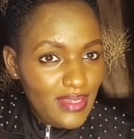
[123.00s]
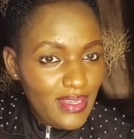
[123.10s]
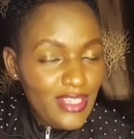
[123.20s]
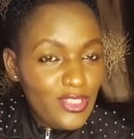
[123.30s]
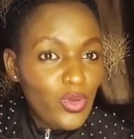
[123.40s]

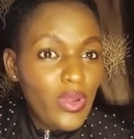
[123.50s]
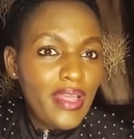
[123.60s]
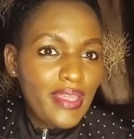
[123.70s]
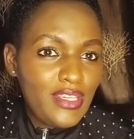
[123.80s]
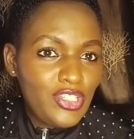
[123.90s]
his or
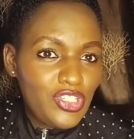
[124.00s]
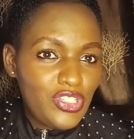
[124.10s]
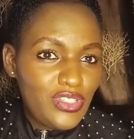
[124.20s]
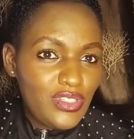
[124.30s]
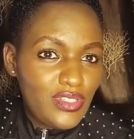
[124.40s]
her
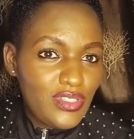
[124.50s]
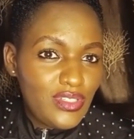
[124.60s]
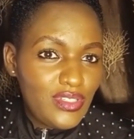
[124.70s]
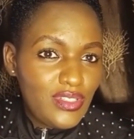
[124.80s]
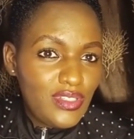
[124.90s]
age.
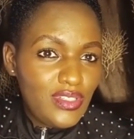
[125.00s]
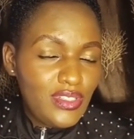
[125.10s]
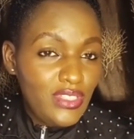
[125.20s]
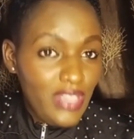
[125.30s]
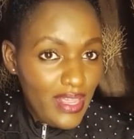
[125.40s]

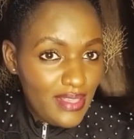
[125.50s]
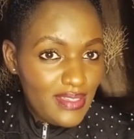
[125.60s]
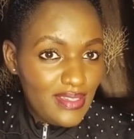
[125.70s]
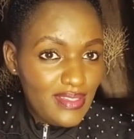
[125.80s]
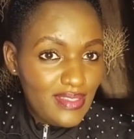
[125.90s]

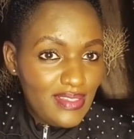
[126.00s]
Yes.